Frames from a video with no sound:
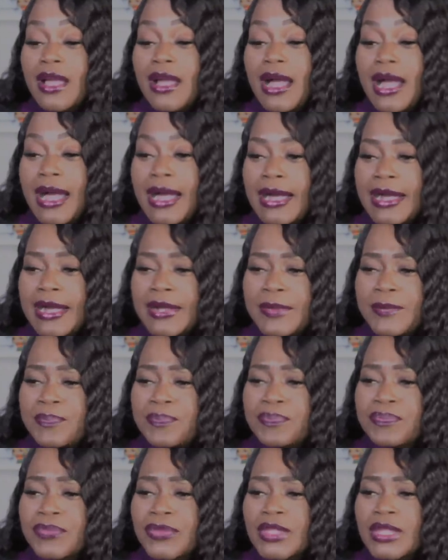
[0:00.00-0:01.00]

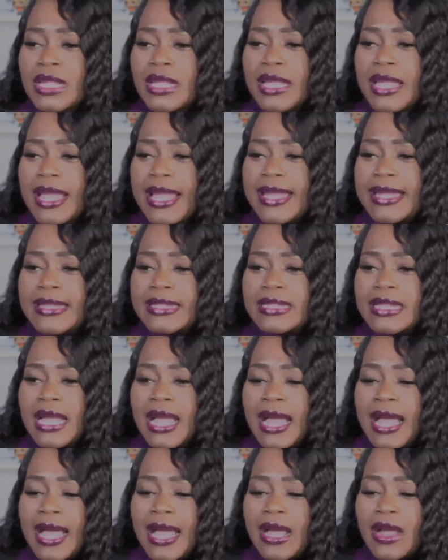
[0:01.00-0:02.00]
Um, and
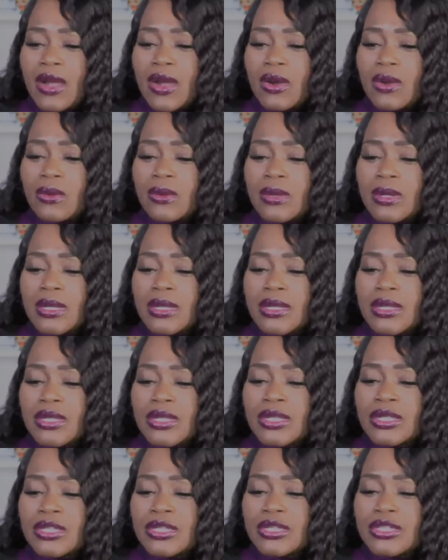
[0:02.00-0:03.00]
how
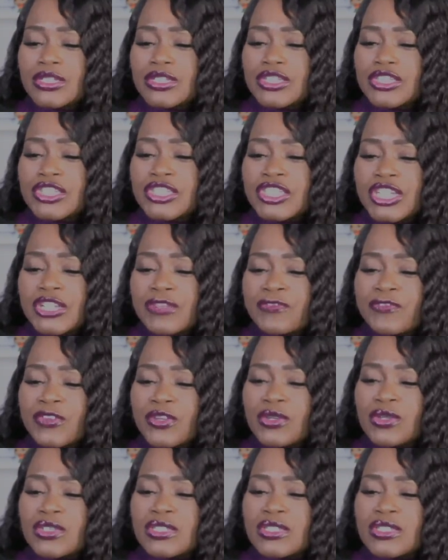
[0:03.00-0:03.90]
she feels